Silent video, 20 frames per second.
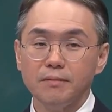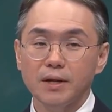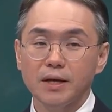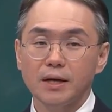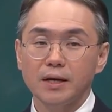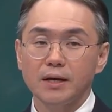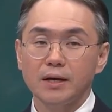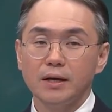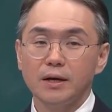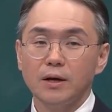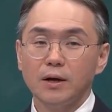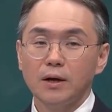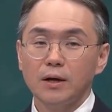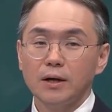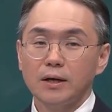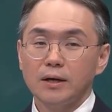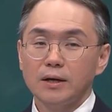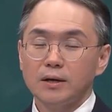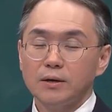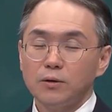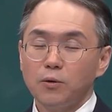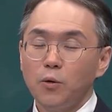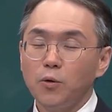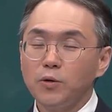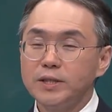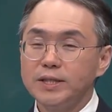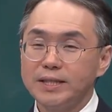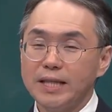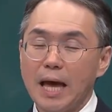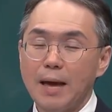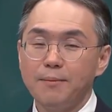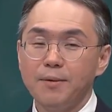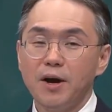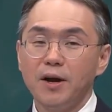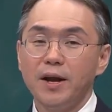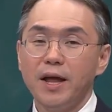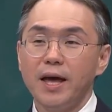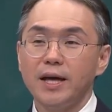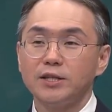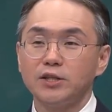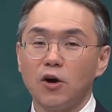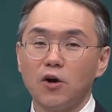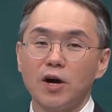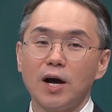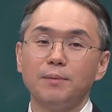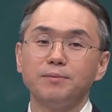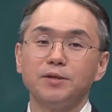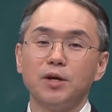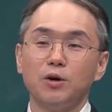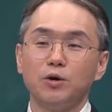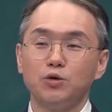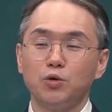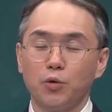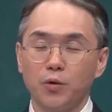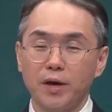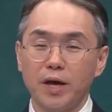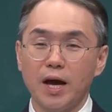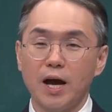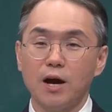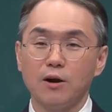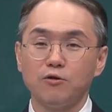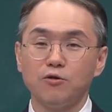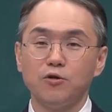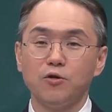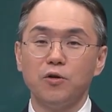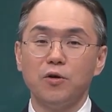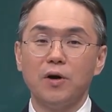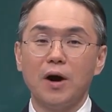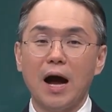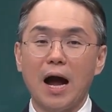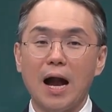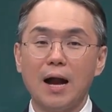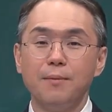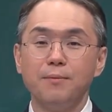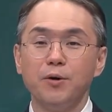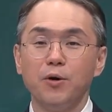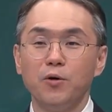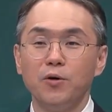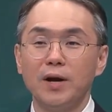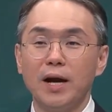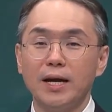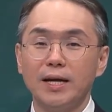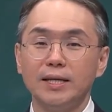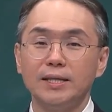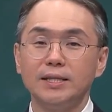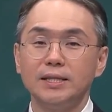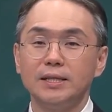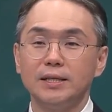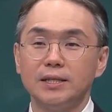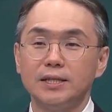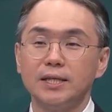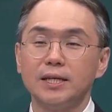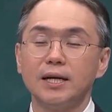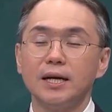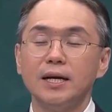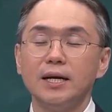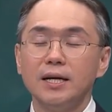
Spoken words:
to make the internal fit better and to take impression of the alveolar ridge.